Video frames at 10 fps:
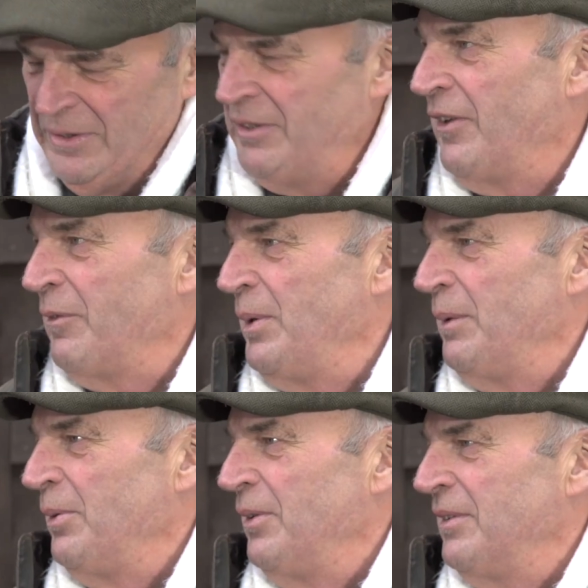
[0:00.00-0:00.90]
35
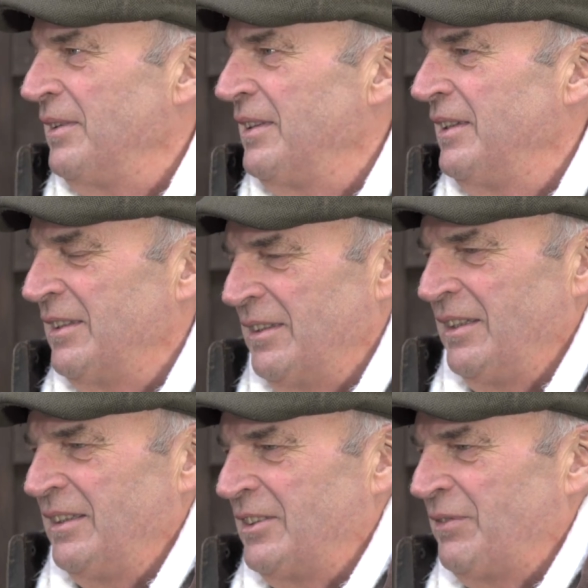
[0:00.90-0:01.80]
people, yeah. and, this,
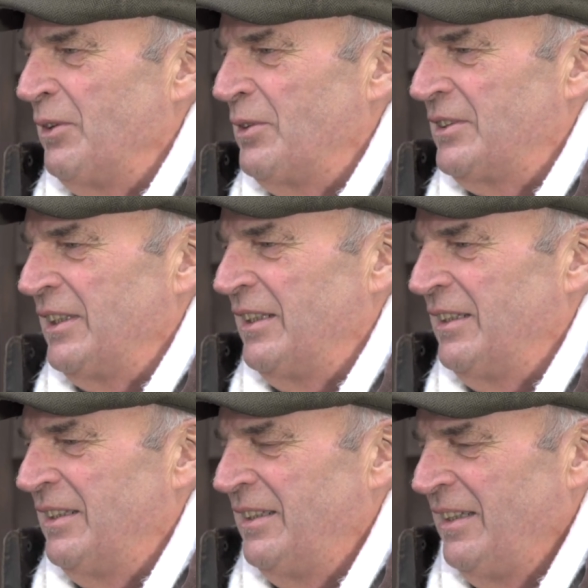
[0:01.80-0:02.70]
and this folk singer.